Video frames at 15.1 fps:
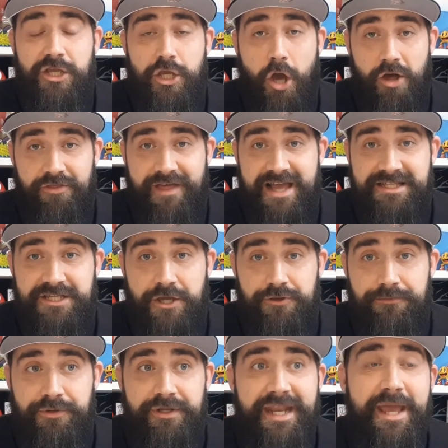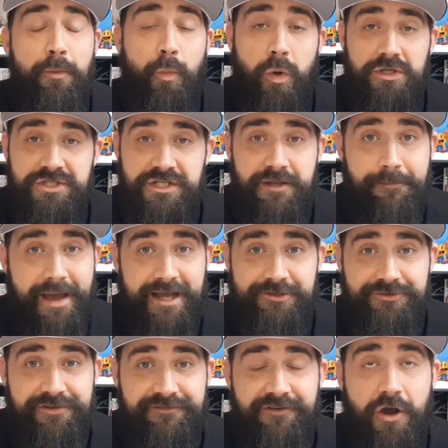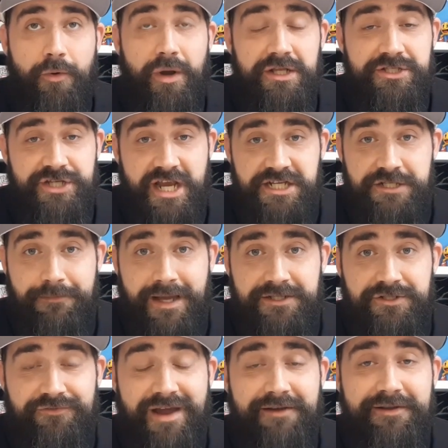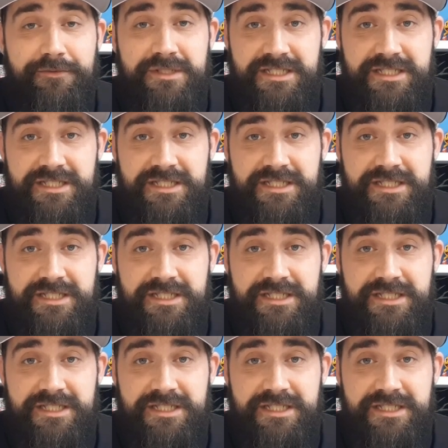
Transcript: got that open. It wasn't a battery fault. I changed the battery around. It was